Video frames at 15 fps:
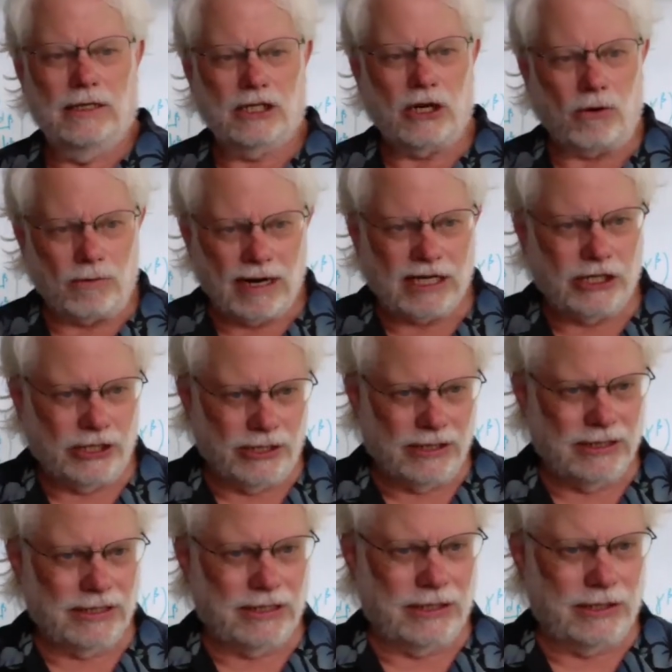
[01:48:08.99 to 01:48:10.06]

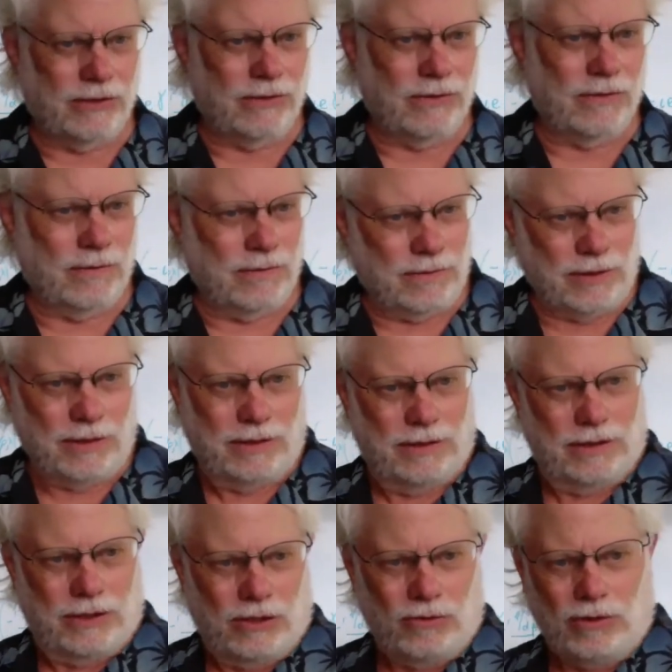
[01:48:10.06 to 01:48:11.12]
corrections to the
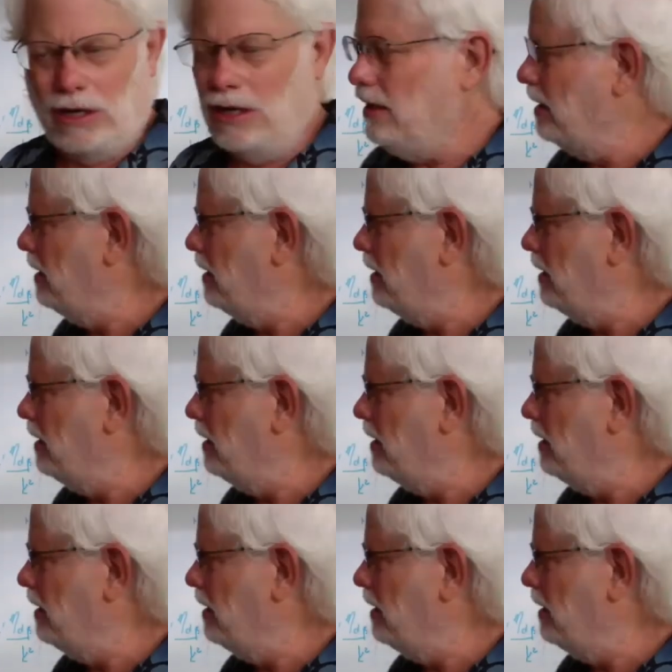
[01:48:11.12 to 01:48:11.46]
total